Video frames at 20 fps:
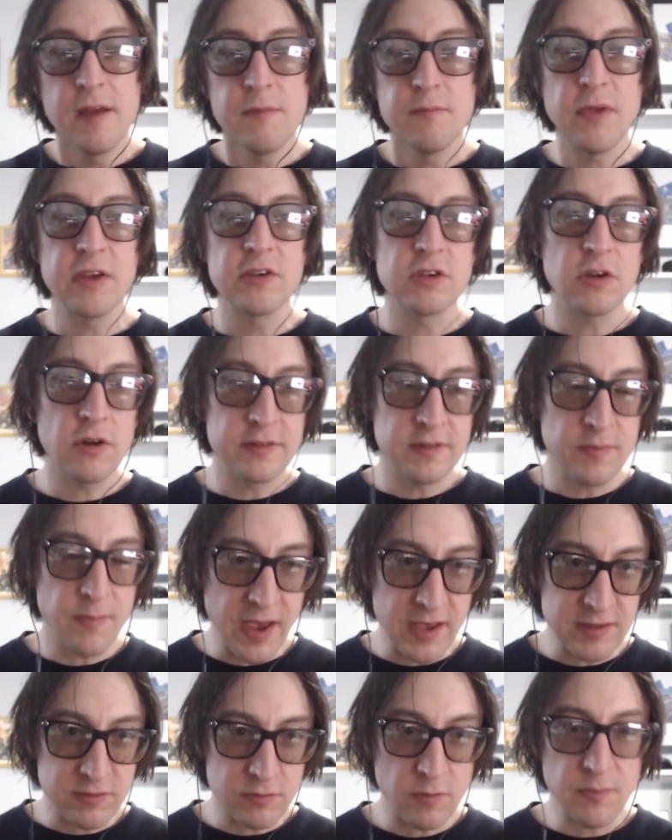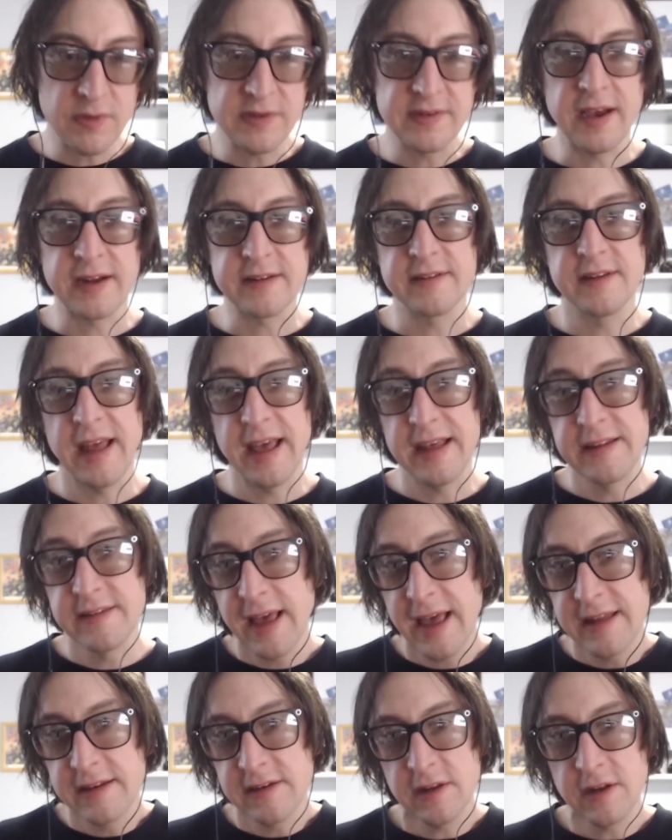make sure it's password protected and
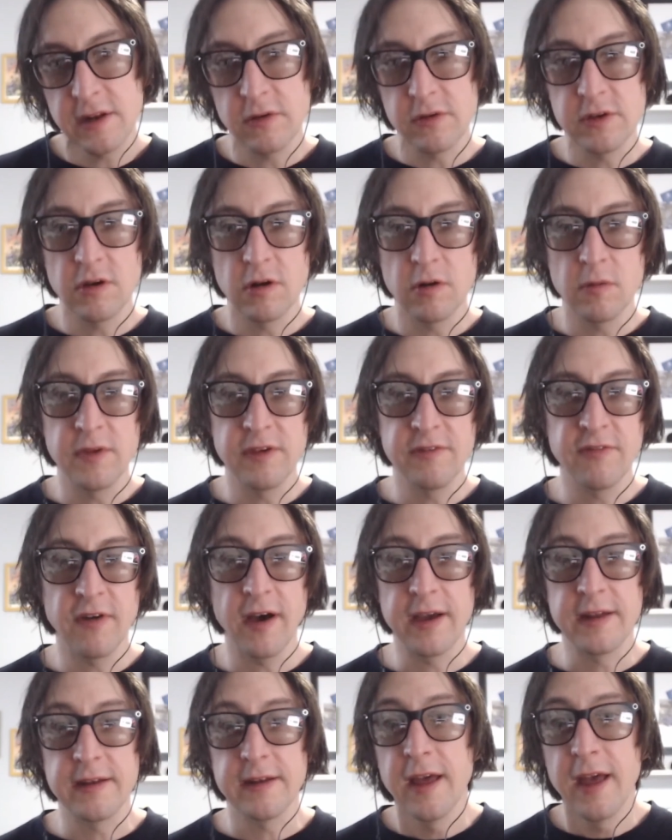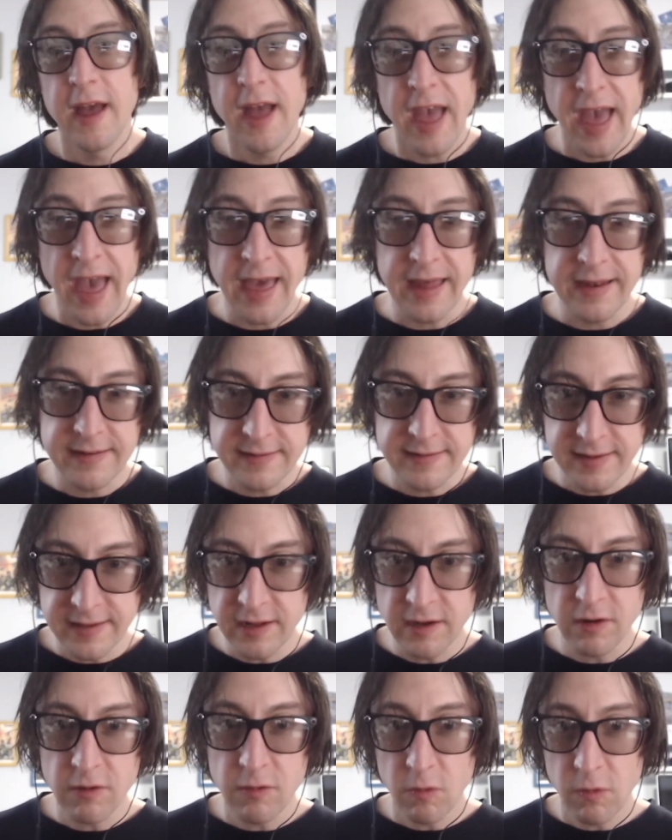and you know you'll be fine and you
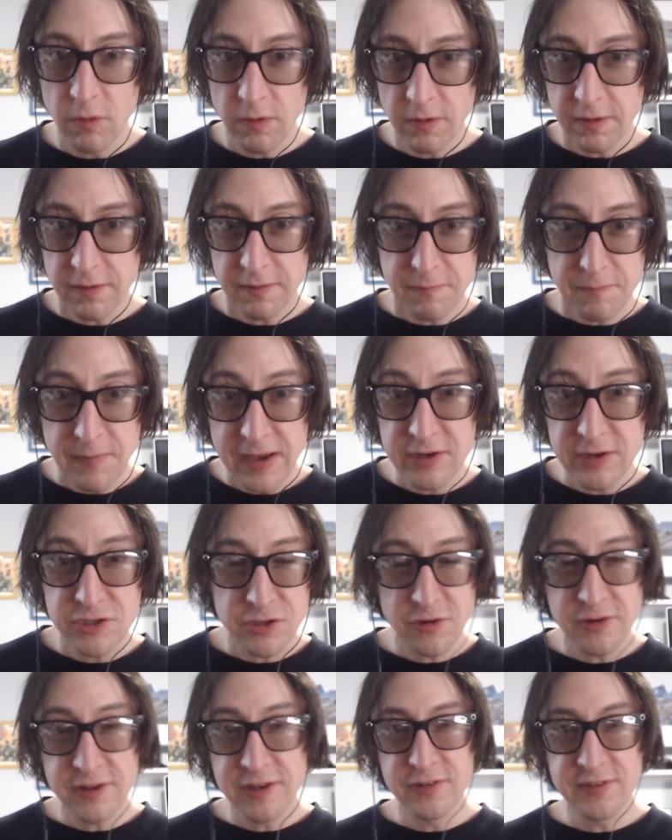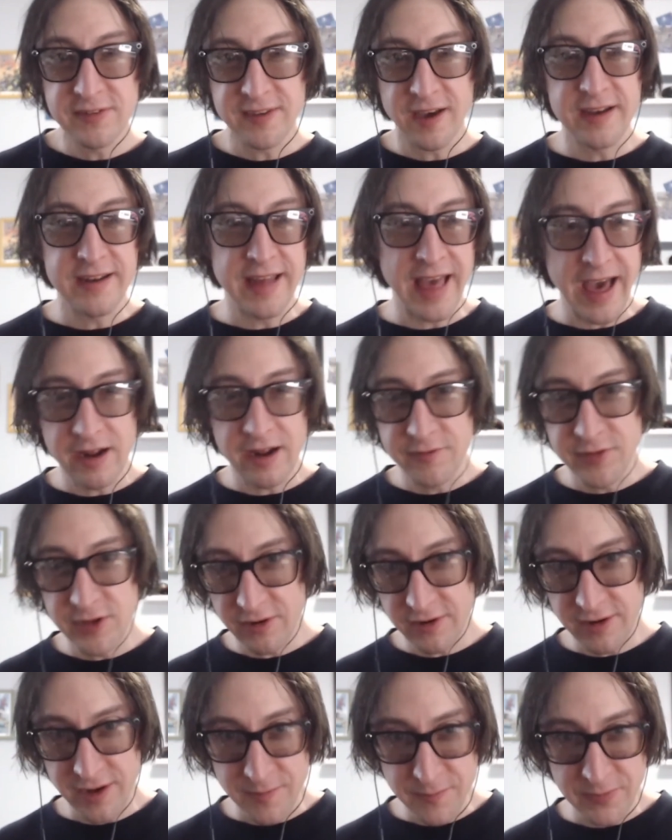know make sure you sign out of your
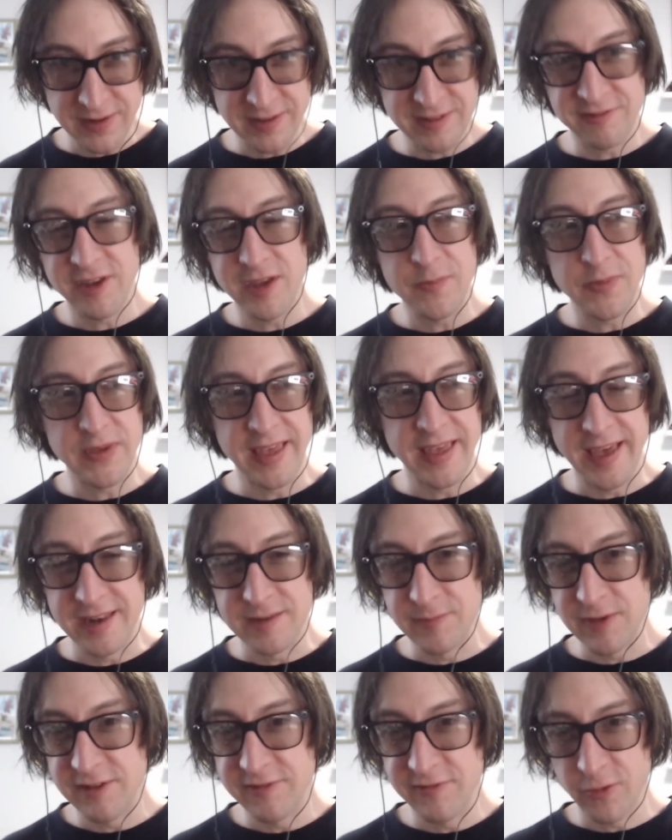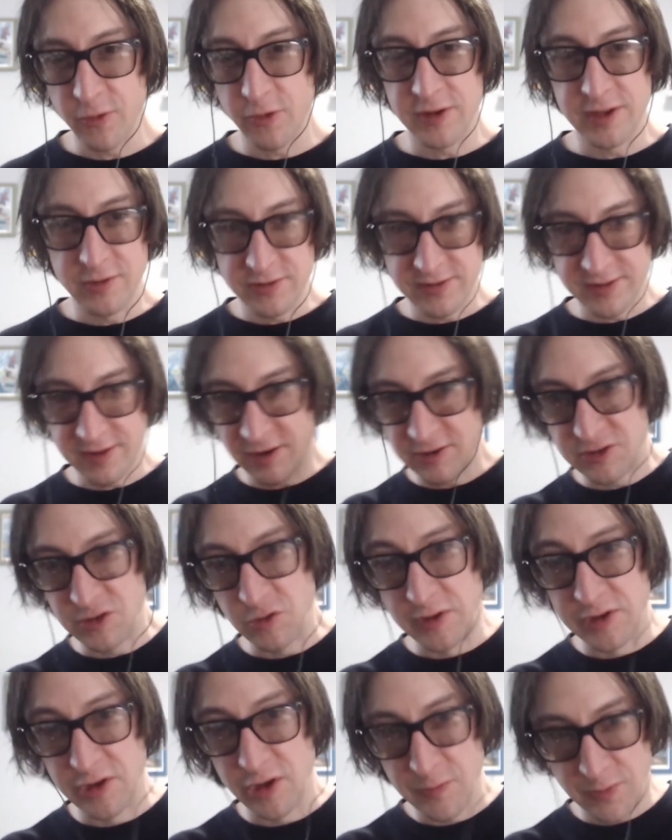company's vpn before you start doing your